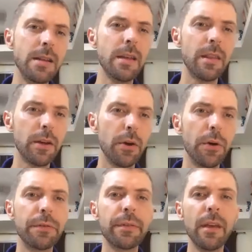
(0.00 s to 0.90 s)
that
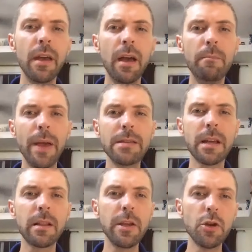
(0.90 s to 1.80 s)
goes,
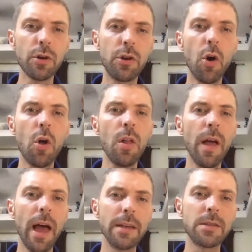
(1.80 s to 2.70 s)
basically your goal
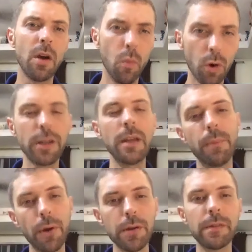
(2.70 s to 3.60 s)
as a working
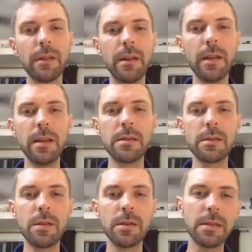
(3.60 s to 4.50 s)
person is
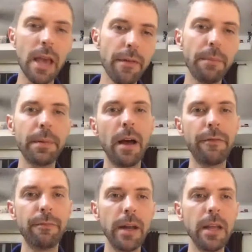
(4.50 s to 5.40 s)
to save up
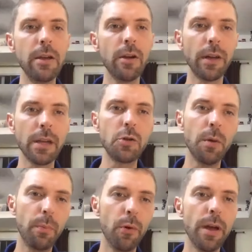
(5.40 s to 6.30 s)
enough money or get to
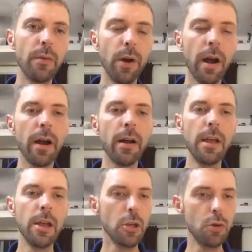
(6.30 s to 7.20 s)
a point where
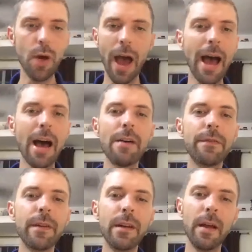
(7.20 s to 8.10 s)
you
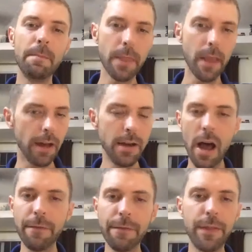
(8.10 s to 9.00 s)
have
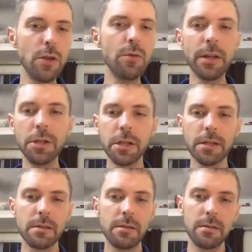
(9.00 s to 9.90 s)
enough that you can
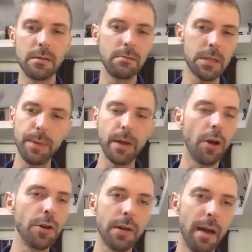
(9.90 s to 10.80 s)
just spend all
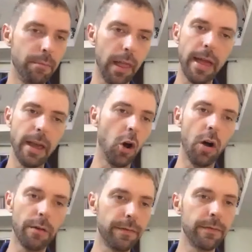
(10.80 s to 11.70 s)
your time playing
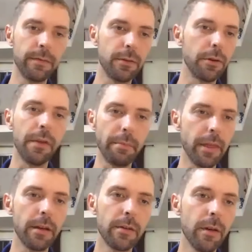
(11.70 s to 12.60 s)
golf or
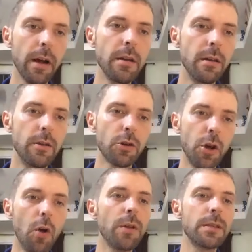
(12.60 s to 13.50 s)
something, right? Your
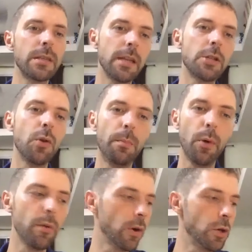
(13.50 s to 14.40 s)
goal is to get to a
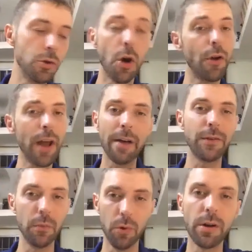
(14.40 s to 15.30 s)
point where you don't have
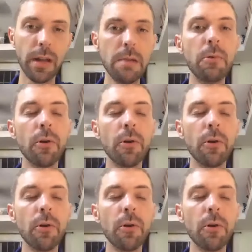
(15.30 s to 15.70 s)
to work anymore.